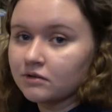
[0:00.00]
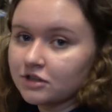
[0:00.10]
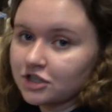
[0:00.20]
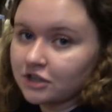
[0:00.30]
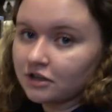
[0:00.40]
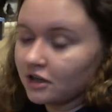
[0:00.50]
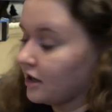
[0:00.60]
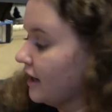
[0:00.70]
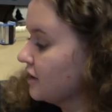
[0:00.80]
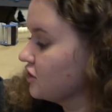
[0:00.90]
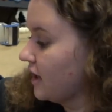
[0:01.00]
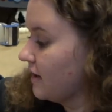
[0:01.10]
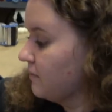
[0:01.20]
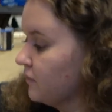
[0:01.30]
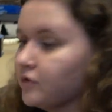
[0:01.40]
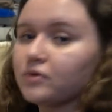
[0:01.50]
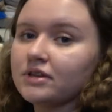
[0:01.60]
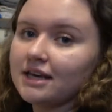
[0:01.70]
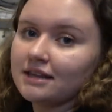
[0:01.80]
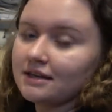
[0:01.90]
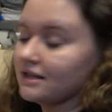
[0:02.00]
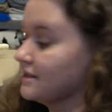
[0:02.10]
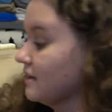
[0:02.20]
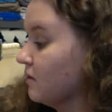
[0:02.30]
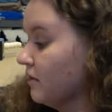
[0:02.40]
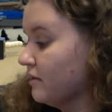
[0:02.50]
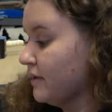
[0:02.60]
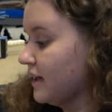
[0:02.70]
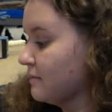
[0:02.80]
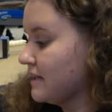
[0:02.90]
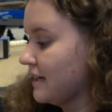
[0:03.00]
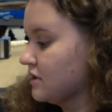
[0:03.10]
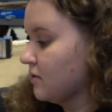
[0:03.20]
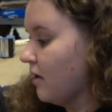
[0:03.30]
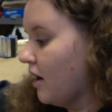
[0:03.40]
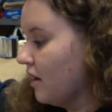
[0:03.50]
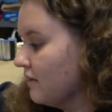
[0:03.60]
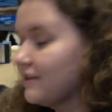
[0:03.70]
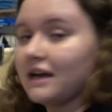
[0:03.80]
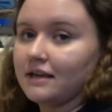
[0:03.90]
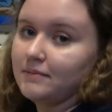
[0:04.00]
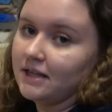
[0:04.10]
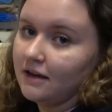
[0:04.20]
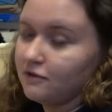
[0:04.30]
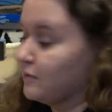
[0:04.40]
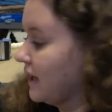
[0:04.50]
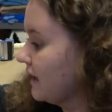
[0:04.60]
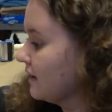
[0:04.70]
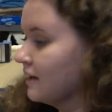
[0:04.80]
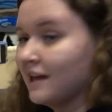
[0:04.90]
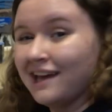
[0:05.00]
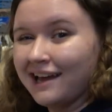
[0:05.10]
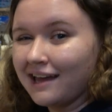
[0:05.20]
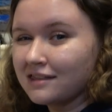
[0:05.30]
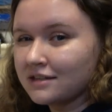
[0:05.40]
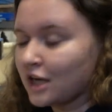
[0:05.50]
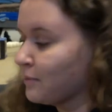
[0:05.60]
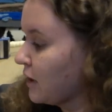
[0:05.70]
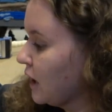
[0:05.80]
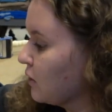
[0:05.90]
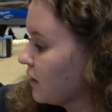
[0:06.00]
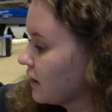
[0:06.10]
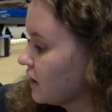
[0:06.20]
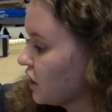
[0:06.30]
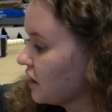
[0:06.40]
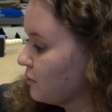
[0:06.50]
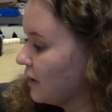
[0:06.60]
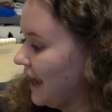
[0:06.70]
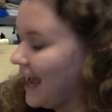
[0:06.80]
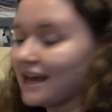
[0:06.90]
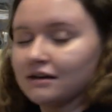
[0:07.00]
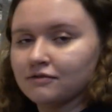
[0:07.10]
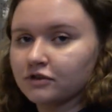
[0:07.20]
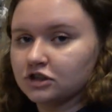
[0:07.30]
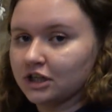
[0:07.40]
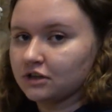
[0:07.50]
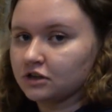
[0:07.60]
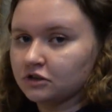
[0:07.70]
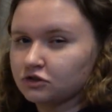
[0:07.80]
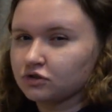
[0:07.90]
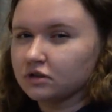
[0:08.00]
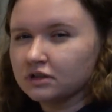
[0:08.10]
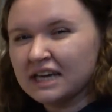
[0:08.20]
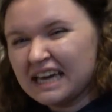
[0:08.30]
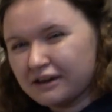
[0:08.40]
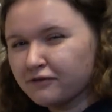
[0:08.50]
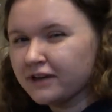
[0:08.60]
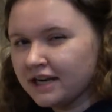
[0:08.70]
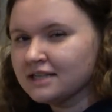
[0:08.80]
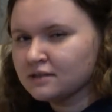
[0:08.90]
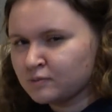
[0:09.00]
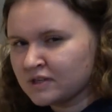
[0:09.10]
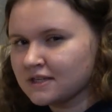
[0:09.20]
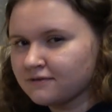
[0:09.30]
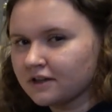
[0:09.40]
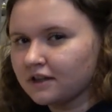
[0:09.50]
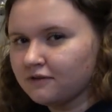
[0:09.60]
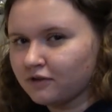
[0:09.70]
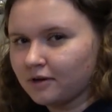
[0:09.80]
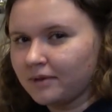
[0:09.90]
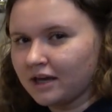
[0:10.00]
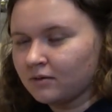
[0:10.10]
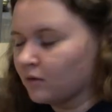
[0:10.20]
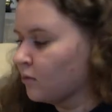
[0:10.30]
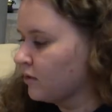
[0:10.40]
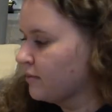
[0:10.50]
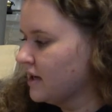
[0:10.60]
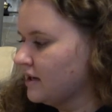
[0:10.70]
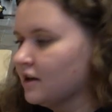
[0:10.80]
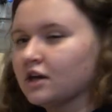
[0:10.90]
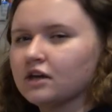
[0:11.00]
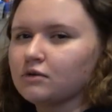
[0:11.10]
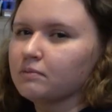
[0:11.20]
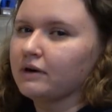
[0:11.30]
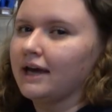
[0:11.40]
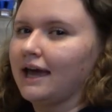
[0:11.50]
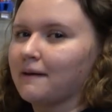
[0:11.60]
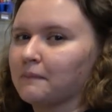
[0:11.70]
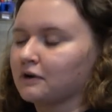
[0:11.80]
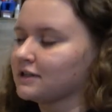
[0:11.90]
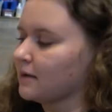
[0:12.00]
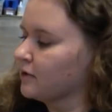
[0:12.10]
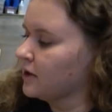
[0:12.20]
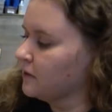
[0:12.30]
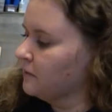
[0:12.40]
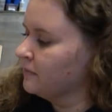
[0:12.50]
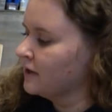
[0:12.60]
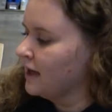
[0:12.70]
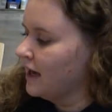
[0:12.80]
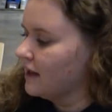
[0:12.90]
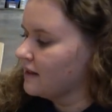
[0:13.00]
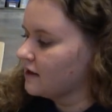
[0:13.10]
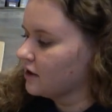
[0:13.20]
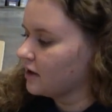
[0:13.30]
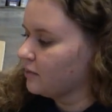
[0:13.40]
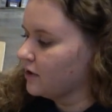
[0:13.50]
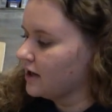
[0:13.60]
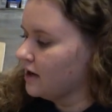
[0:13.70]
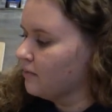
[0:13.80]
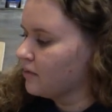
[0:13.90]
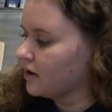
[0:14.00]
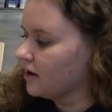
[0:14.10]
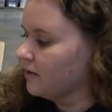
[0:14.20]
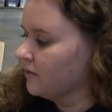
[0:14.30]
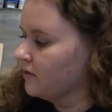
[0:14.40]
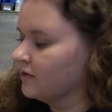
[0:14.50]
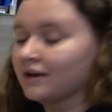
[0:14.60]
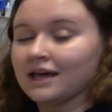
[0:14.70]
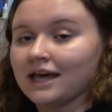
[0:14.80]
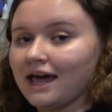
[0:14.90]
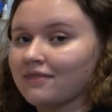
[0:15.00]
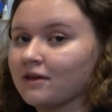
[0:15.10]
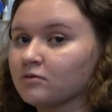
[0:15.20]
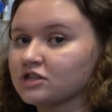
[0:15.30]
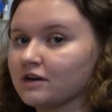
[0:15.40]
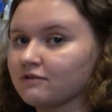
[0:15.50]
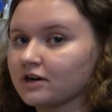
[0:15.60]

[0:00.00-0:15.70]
the gender or age yet, nor the ethnicity or the pickup date, so all of that can be left blank. In the top right corner, you're going to put N for gender neutral. If it is specifically for a man or a woman, you would put M or W. And then you're going to put number, and then whichever